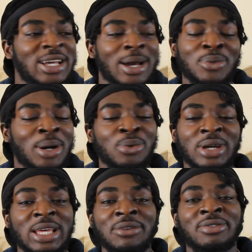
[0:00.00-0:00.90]
I'm not
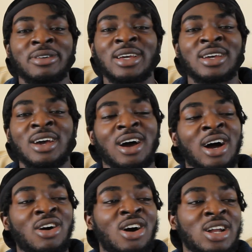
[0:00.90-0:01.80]
here for it.
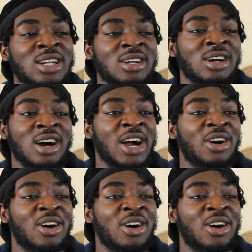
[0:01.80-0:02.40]
I